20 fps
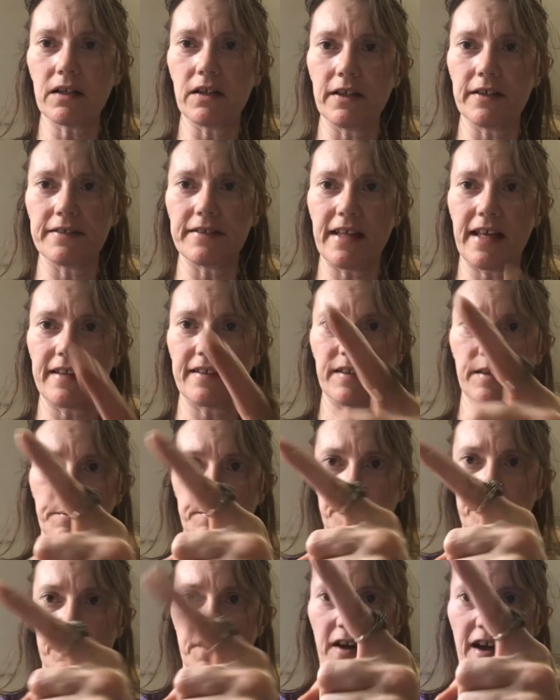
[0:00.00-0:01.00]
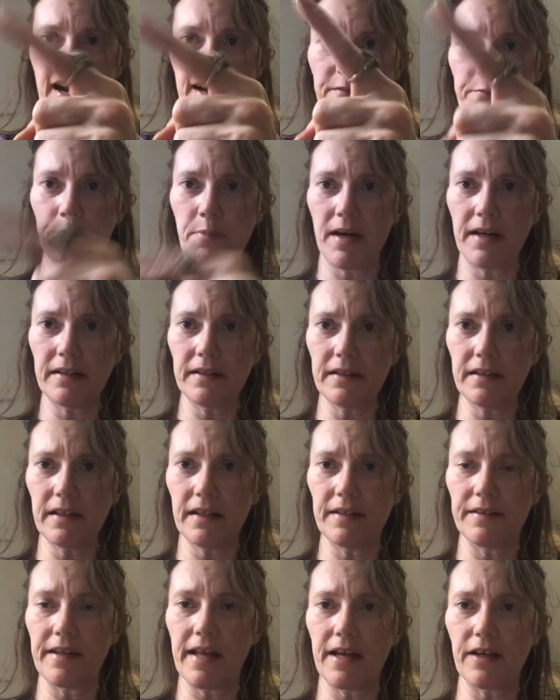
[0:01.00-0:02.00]
click that subscribe button,
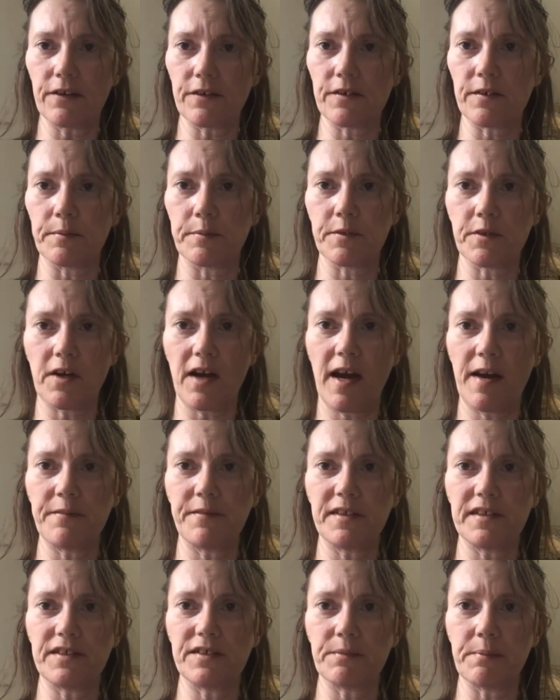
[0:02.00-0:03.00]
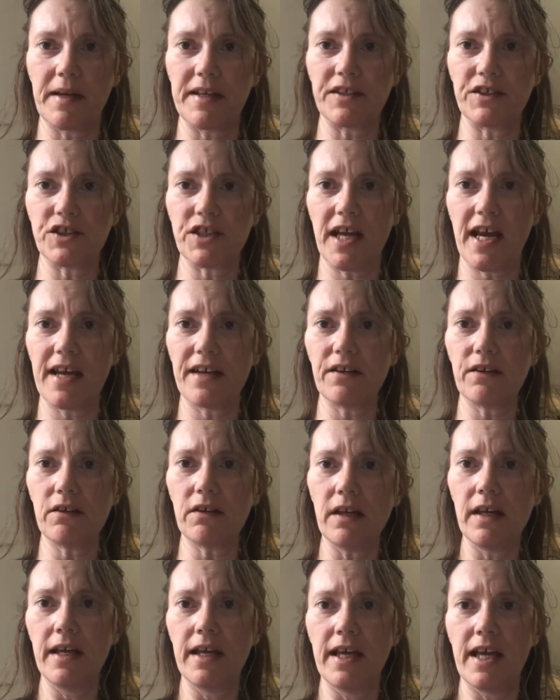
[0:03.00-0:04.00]
and that'll subscribe you to my channel,
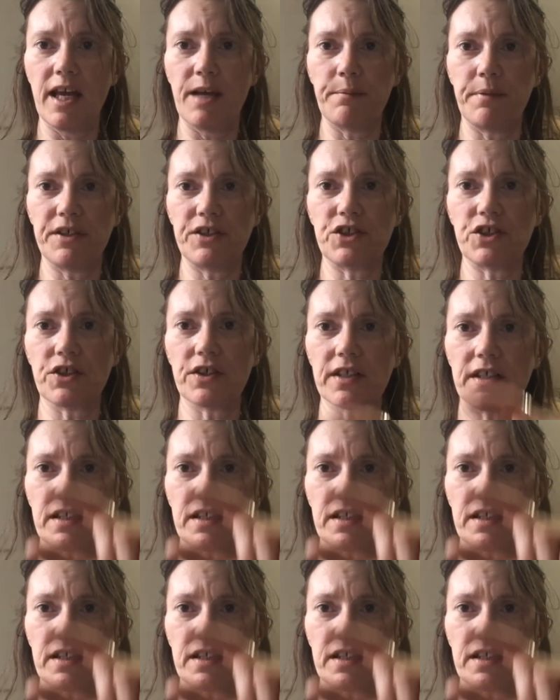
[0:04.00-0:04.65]
and be sure to